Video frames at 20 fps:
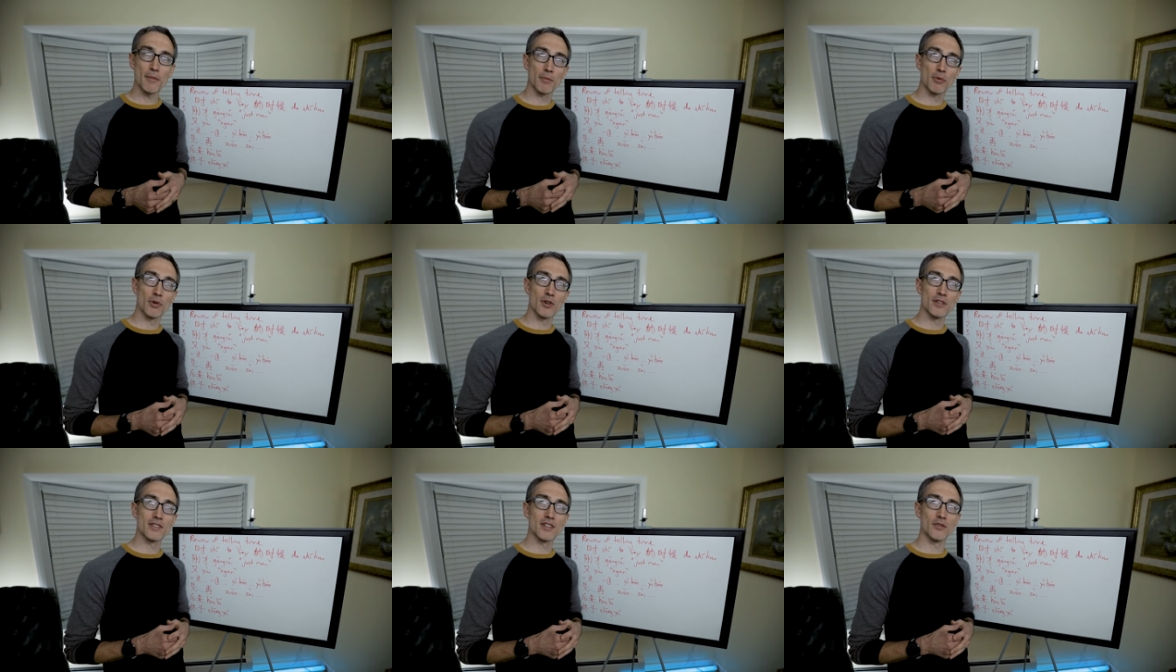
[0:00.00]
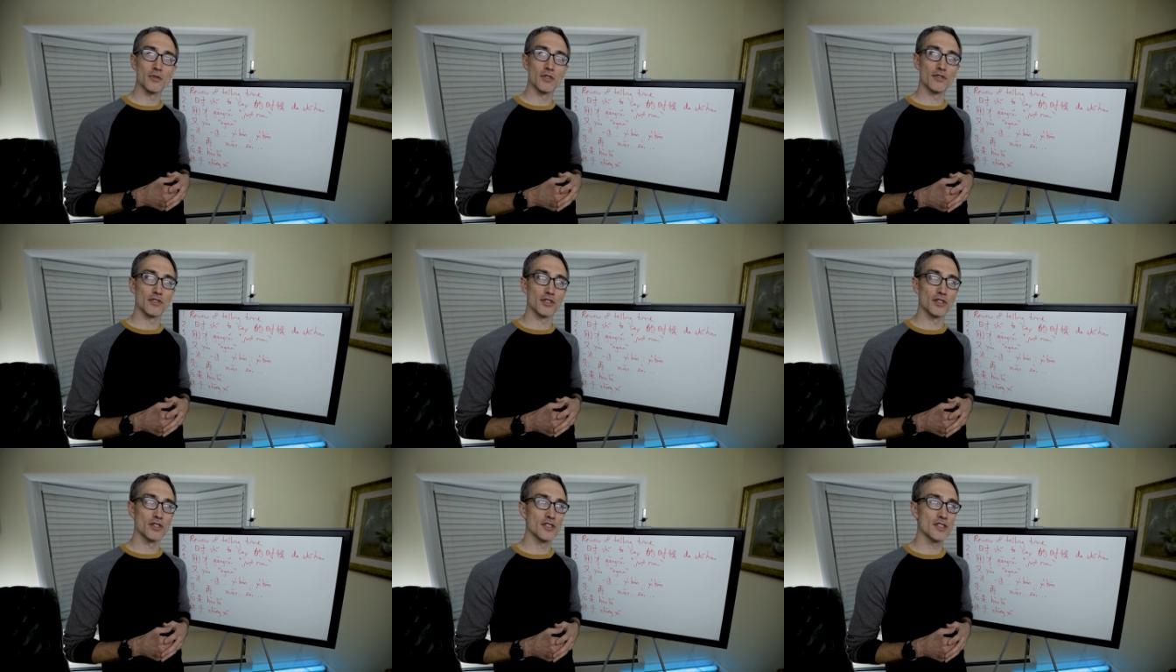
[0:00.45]
points that
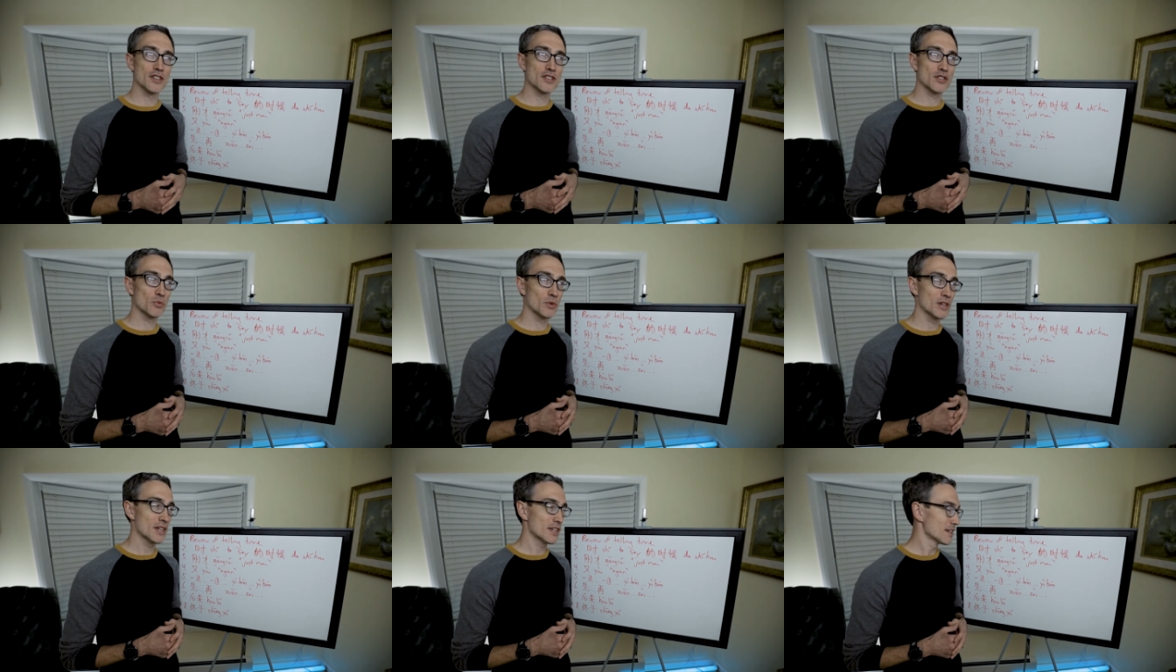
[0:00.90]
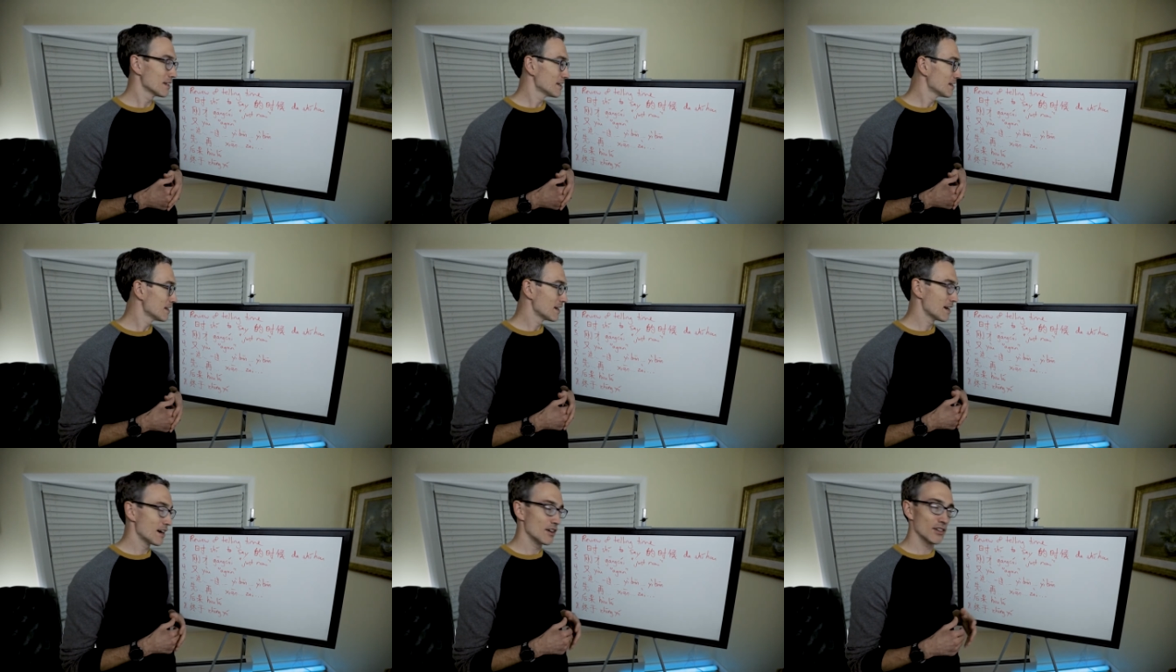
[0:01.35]
we've learned this week.
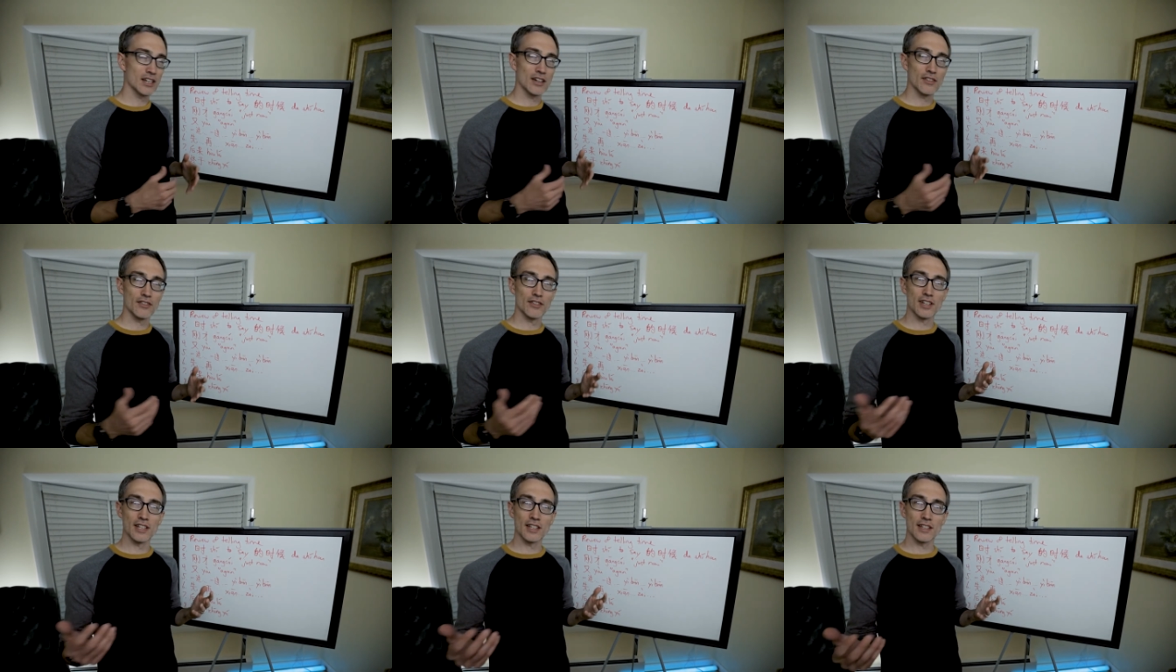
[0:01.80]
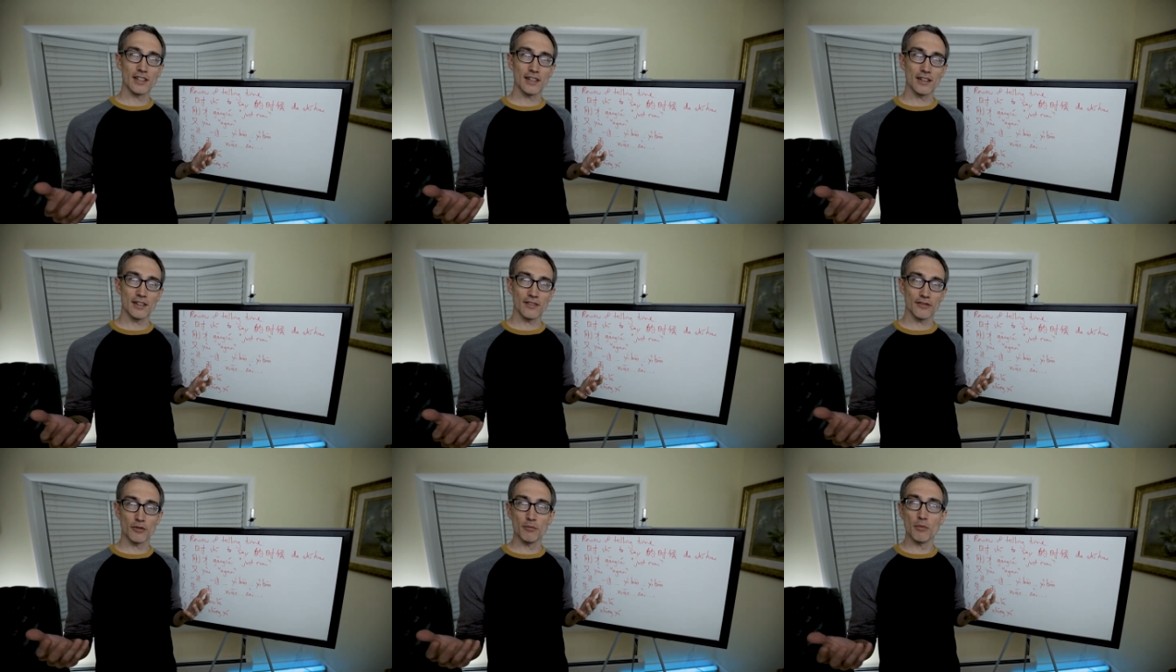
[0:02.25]

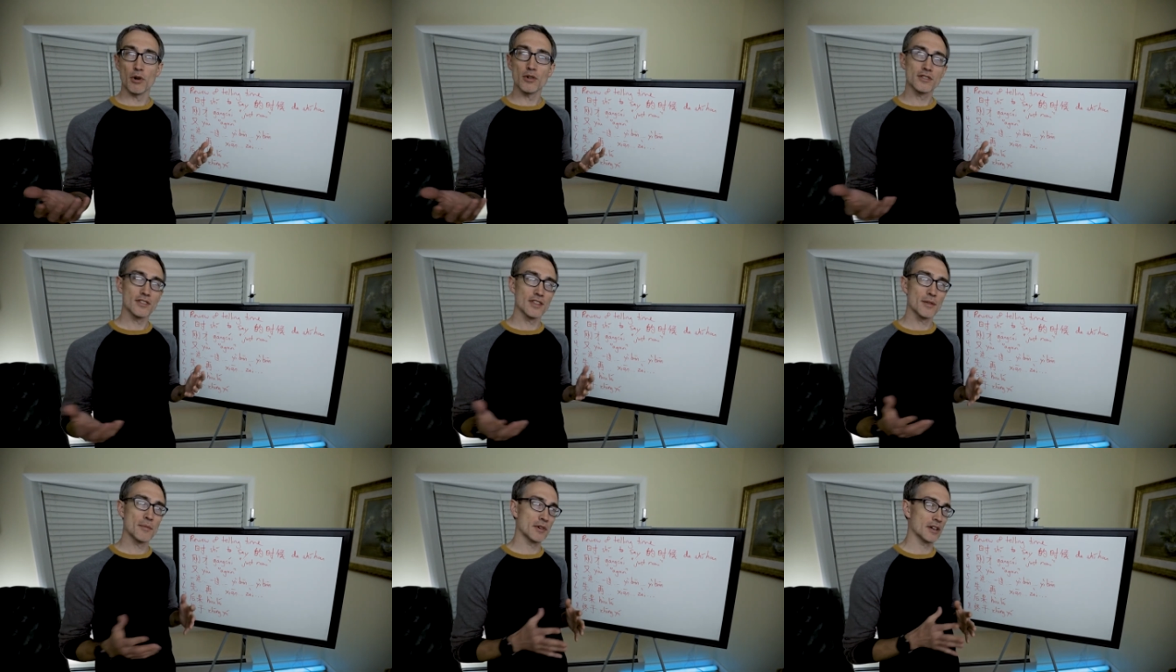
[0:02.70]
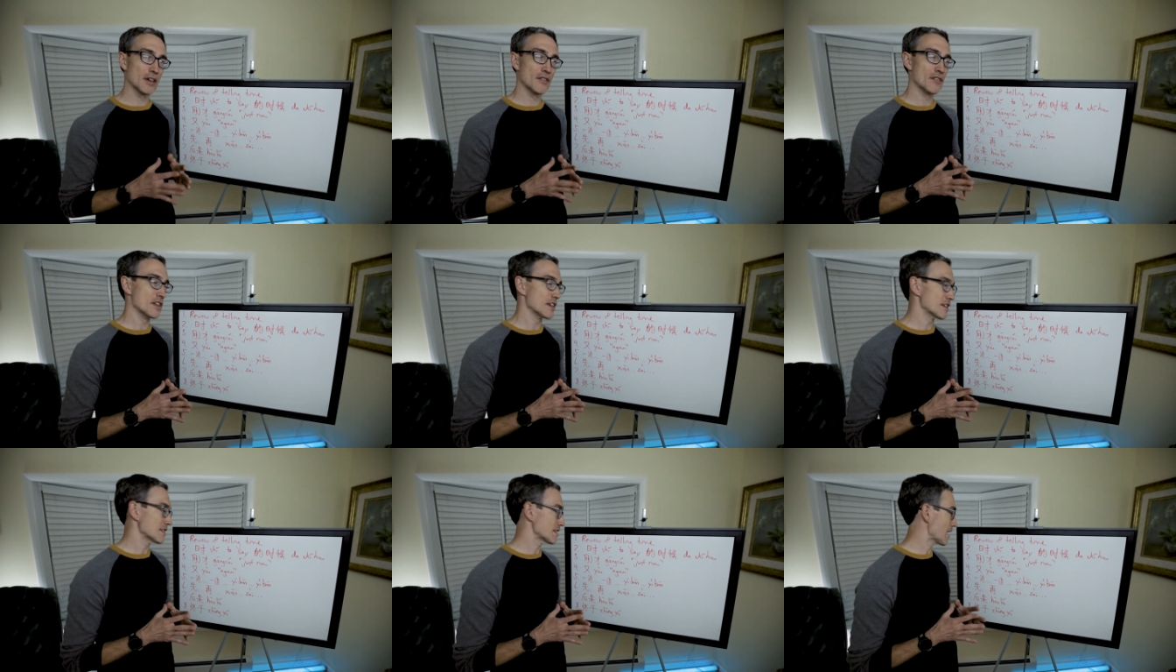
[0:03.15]
For most of them, I'll give
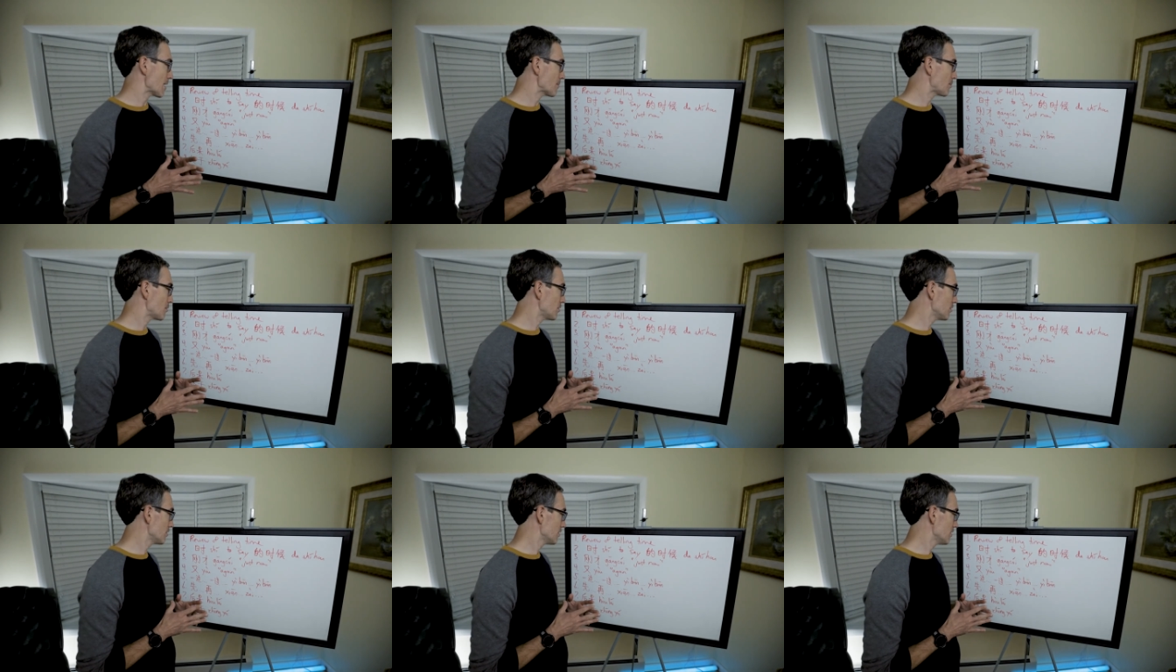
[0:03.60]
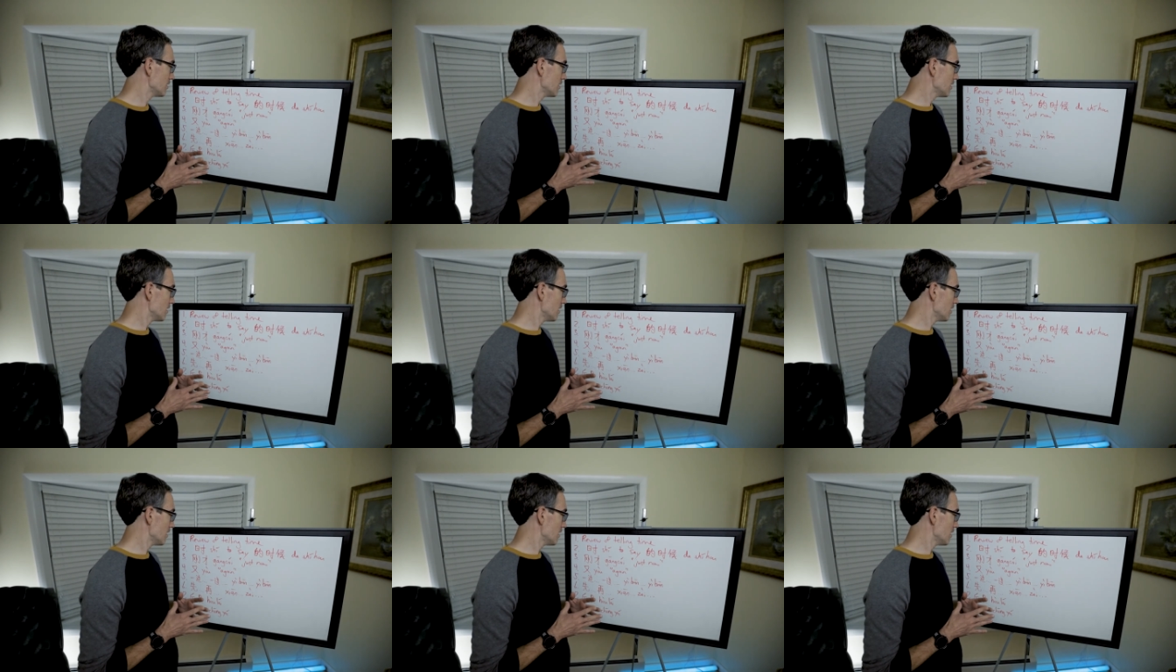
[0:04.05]
an example.